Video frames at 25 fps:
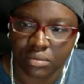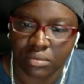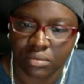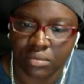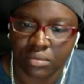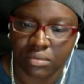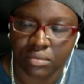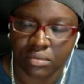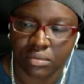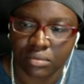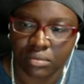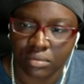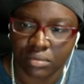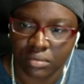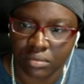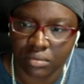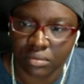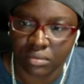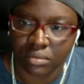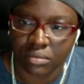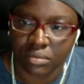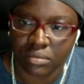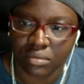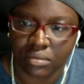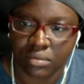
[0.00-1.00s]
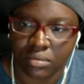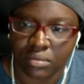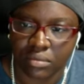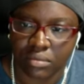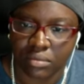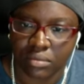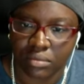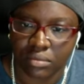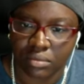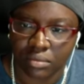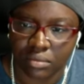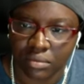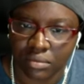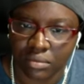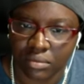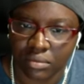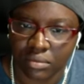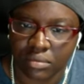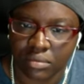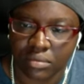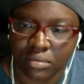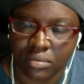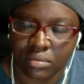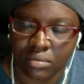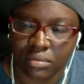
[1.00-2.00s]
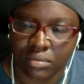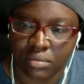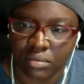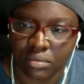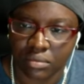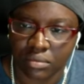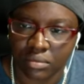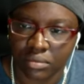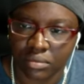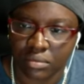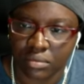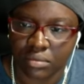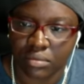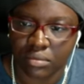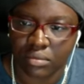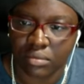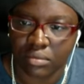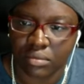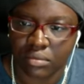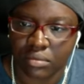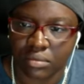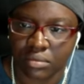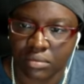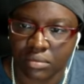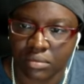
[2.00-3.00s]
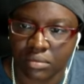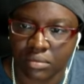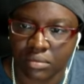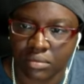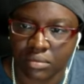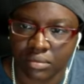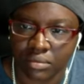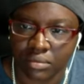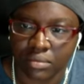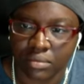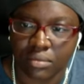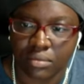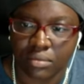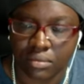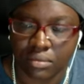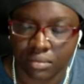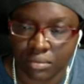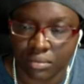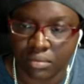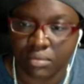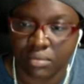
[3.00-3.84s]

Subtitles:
No words are spoken by the person on screen.